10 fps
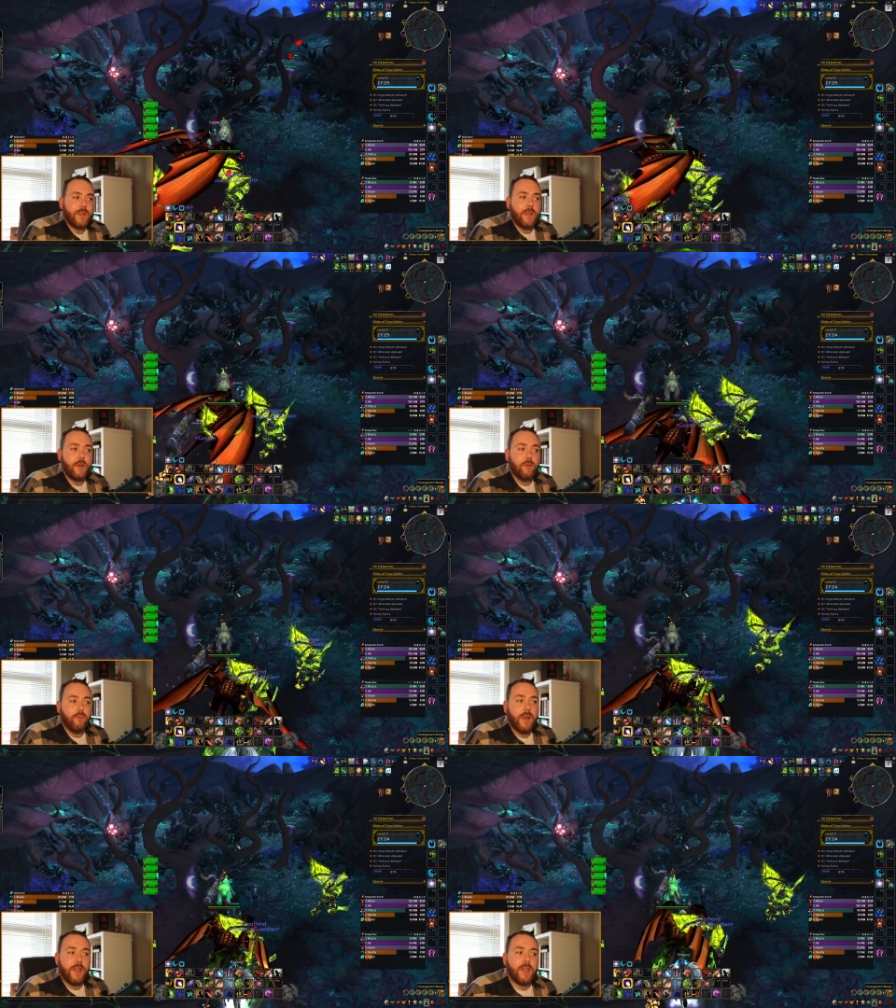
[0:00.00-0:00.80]
to
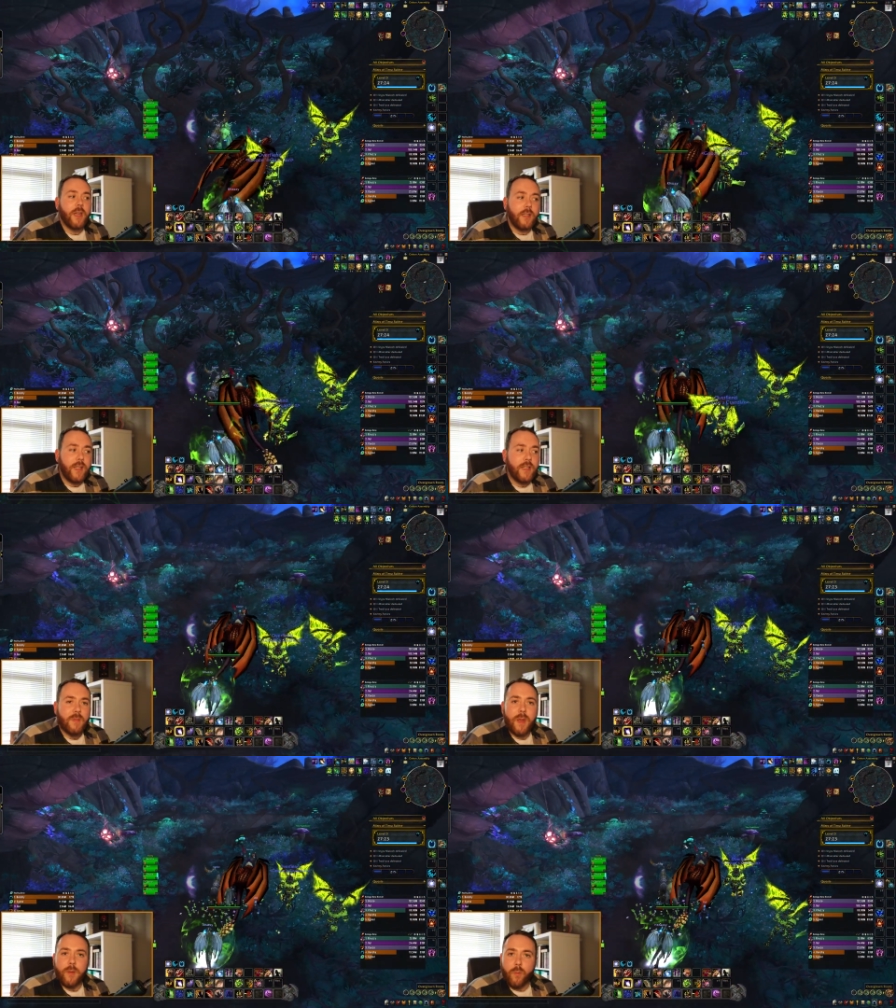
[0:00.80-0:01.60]
reach at least
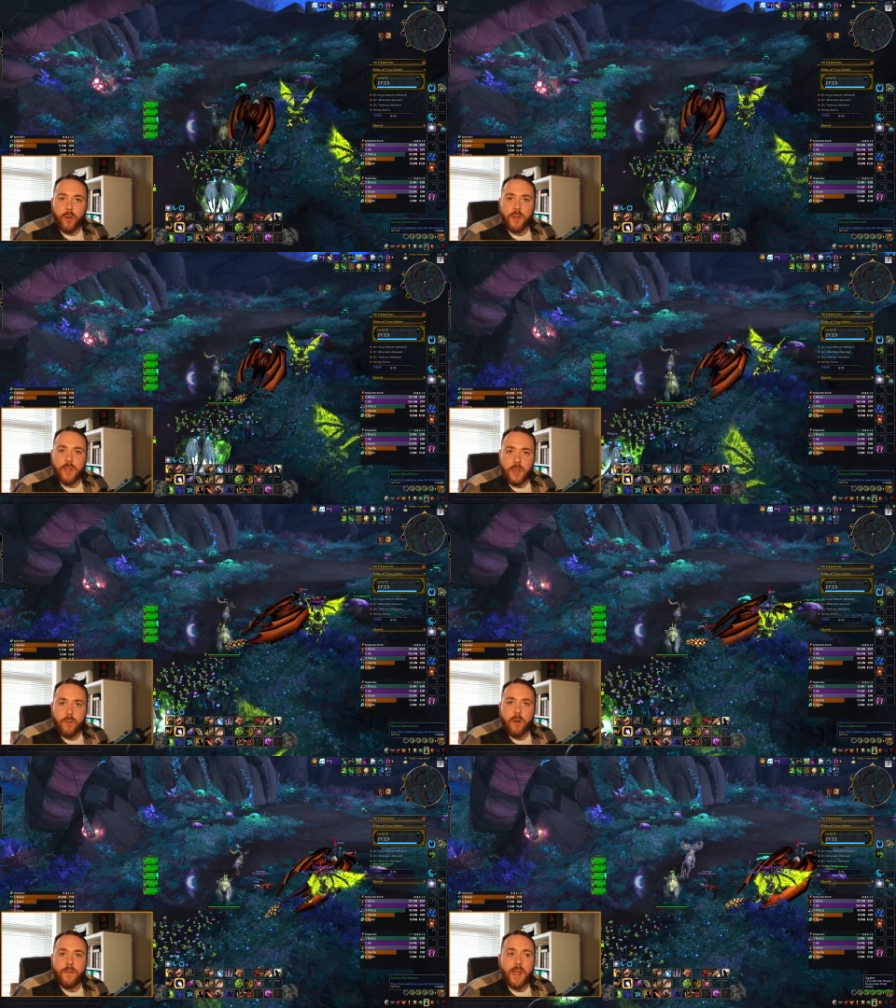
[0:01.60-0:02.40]
maybe 1 or 2
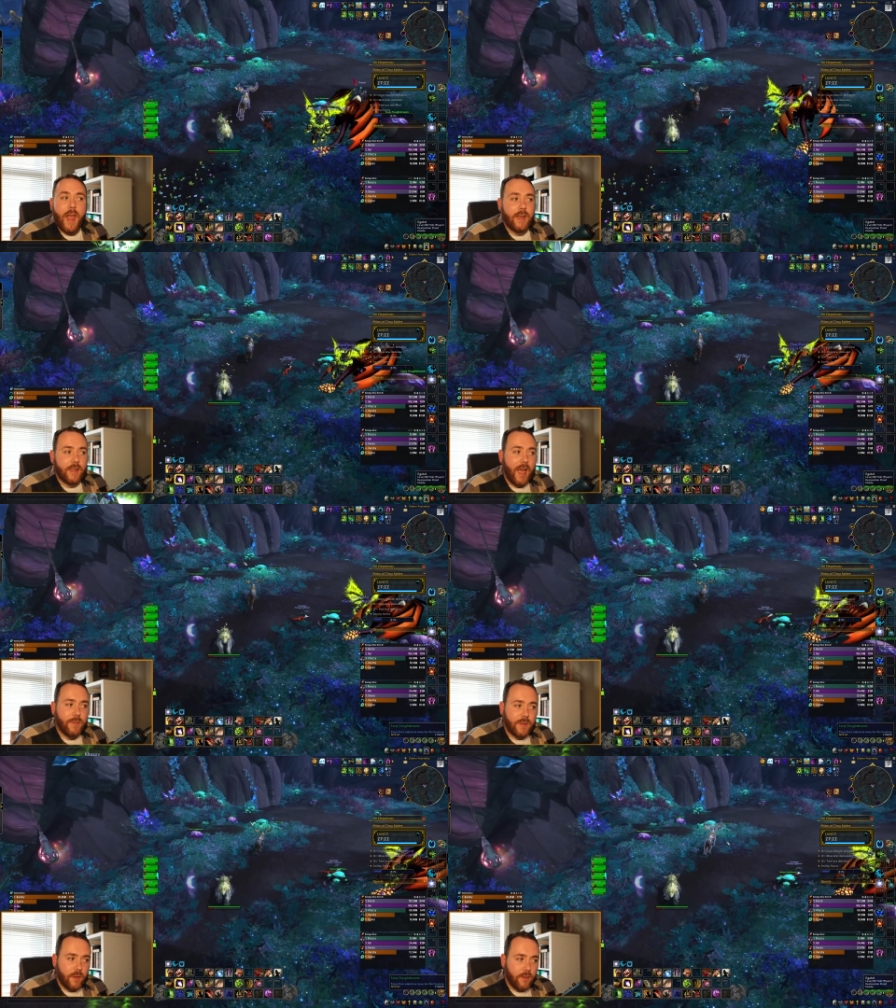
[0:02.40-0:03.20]
of the end
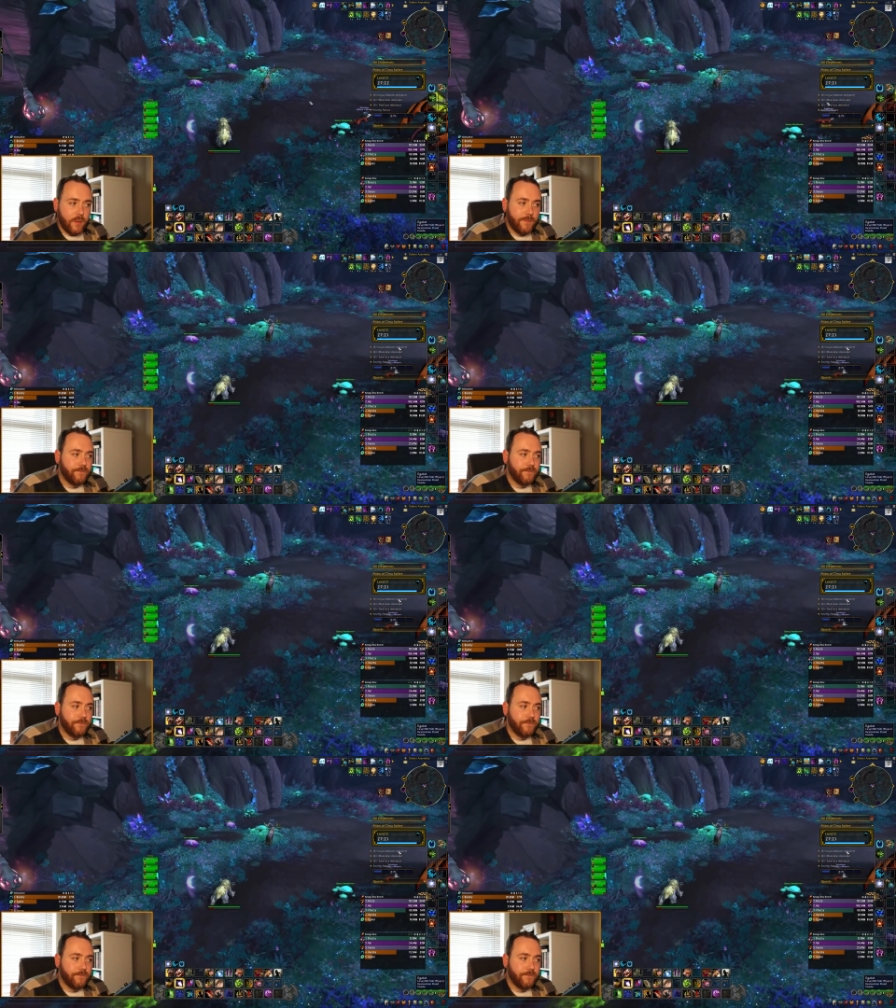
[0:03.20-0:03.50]
capstones.